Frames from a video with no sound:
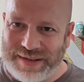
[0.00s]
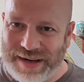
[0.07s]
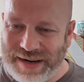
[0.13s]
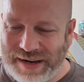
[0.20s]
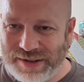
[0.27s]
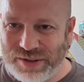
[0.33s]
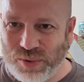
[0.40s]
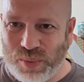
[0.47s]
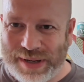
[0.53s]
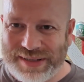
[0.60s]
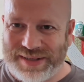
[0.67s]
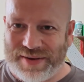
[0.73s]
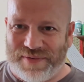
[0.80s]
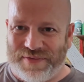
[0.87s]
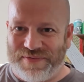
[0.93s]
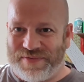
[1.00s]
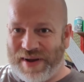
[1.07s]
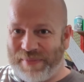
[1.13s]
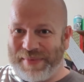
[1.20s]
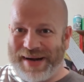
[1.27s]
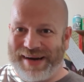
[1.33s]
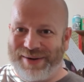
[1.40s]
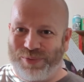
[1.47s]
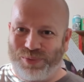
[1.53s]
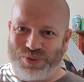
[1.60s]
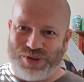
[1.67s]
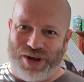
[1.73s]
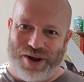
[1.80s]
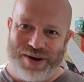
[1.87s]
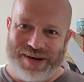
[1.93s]
yeah, there's always a feminine
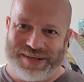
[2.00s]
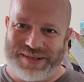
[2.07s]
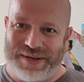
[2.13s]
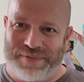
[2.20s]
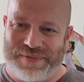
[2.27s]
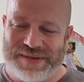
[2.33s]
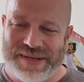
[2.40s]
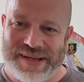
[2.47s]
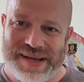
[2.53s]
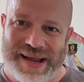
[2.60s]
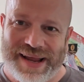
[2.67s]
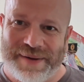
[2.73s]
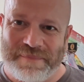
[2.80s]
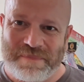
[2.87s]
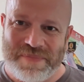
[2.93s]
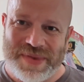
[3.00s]
alternative, isn't there?